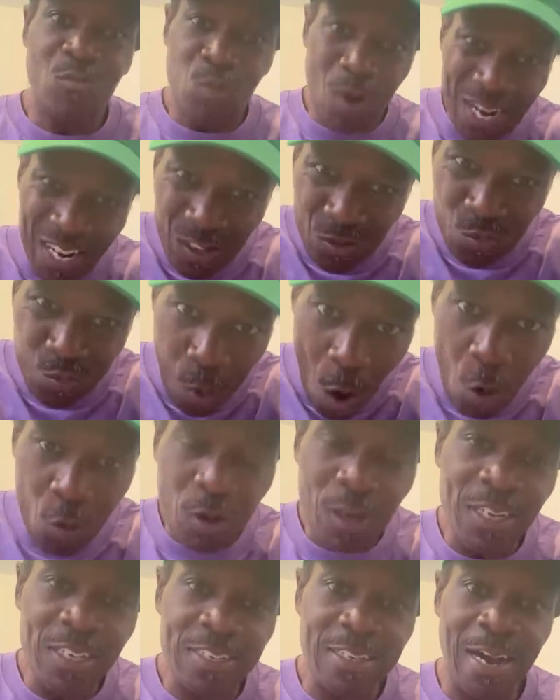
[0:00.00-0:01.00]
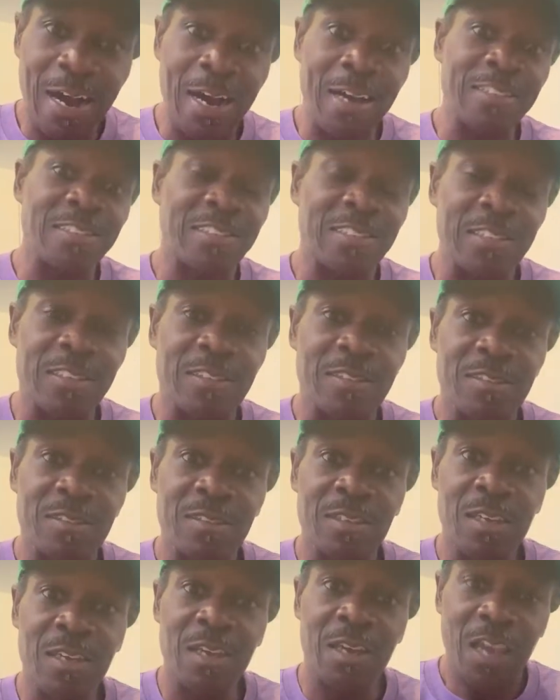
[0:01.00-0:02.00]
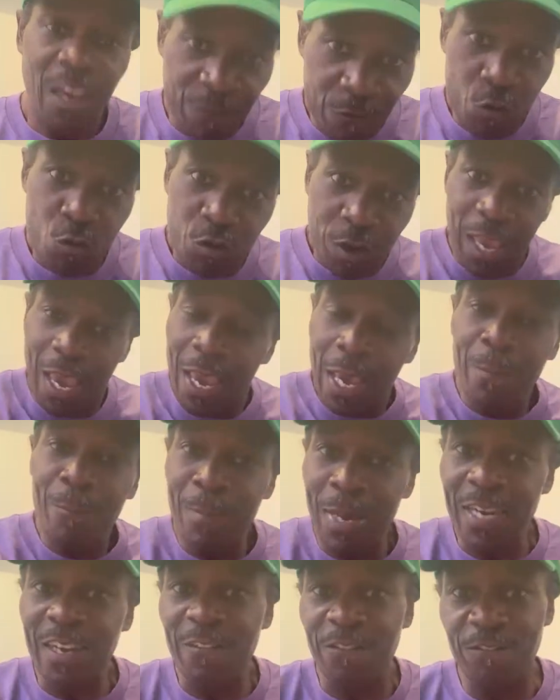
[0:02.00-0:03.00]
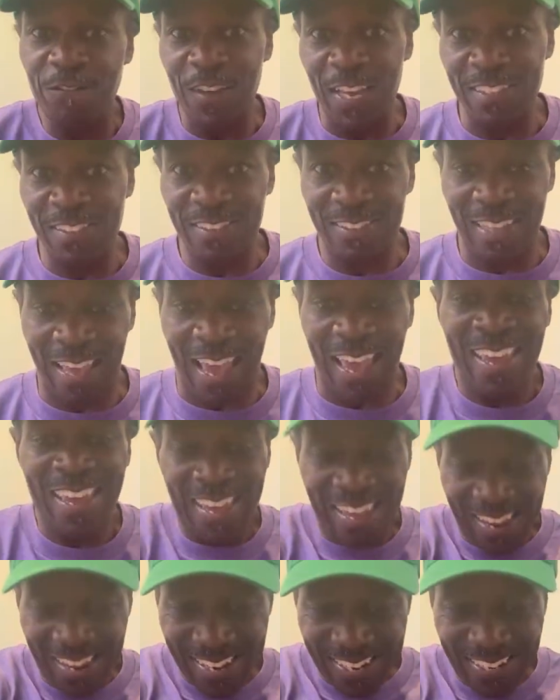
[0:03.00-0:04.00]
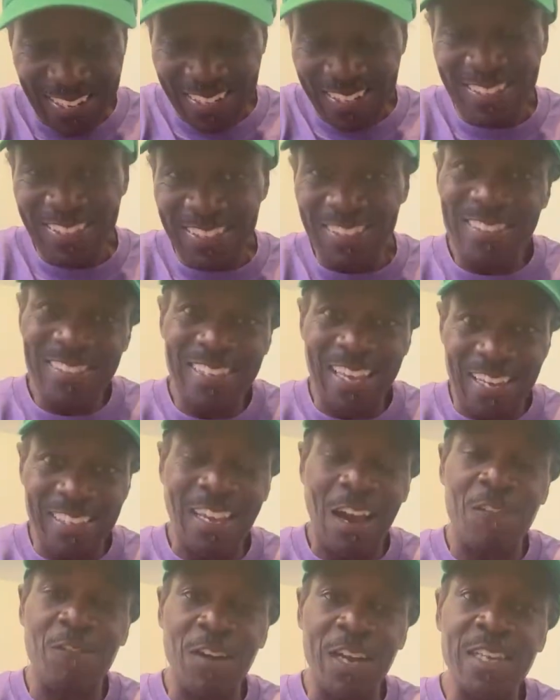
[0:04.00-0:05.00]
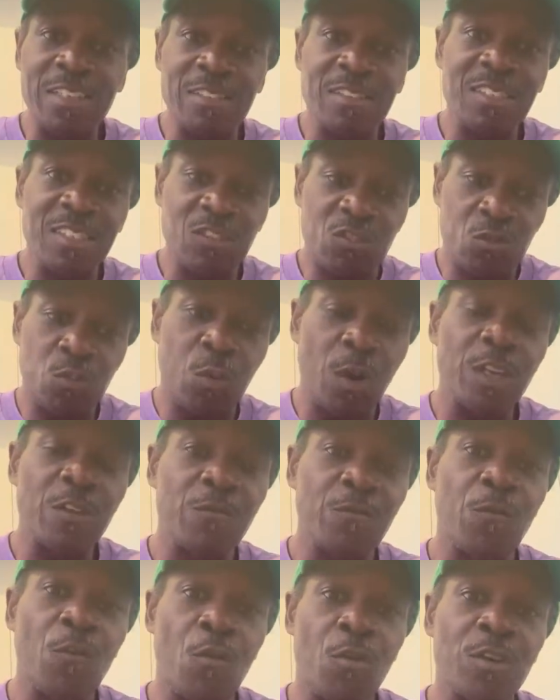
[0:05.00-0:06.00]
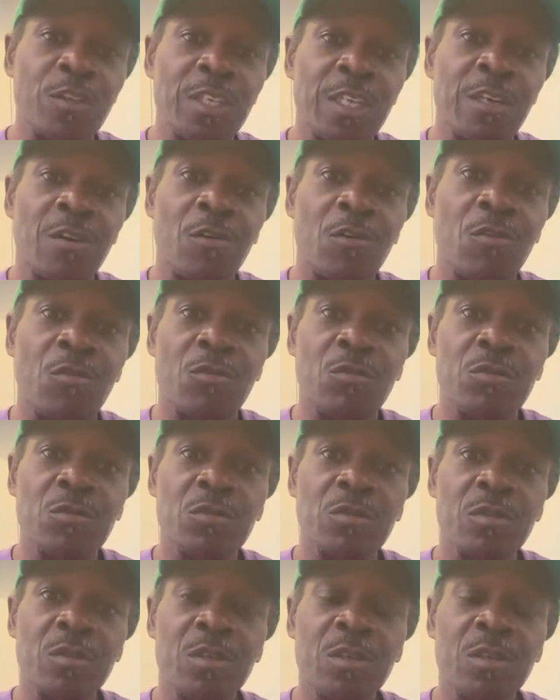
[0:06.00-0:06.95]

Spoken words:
What is woke and conscious? If you can't manifest that, this is how y'all raising these 24-year-olds.